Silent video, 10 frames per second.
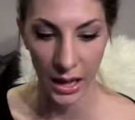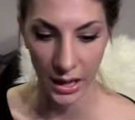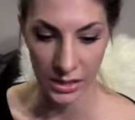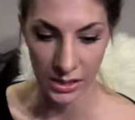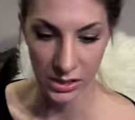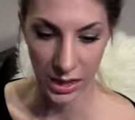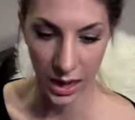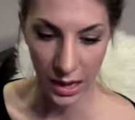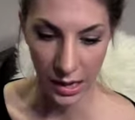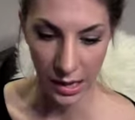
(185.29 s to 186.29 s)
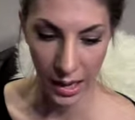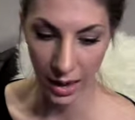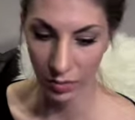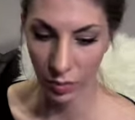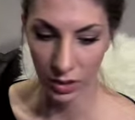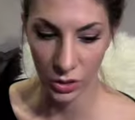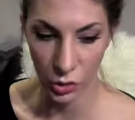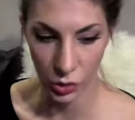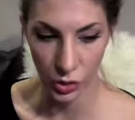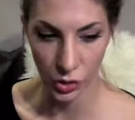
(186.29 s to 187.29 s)
and I haven't really
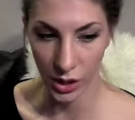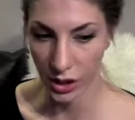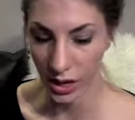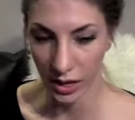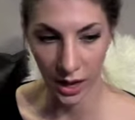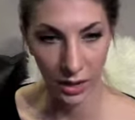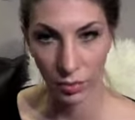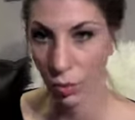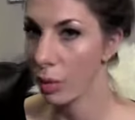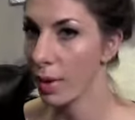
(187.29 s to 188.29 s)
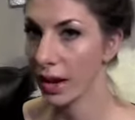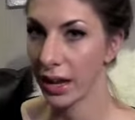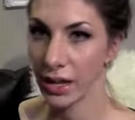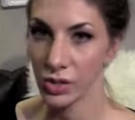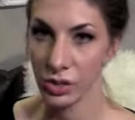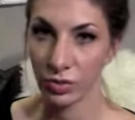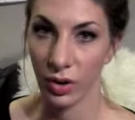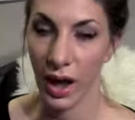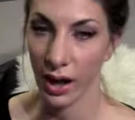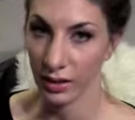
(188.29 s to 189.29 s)
done any kind of oral medication
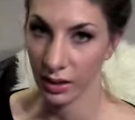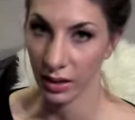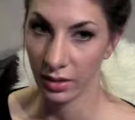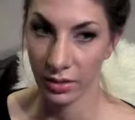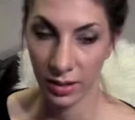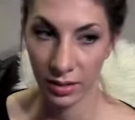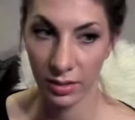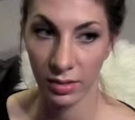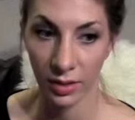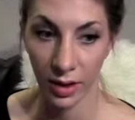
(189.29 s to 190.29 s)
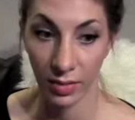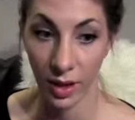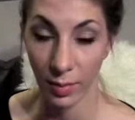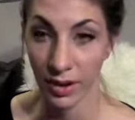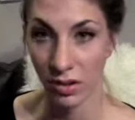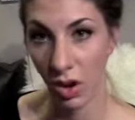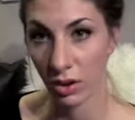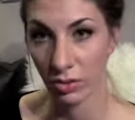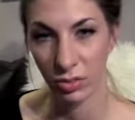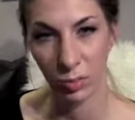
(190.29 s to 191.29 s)
for acne since I've had my daughter,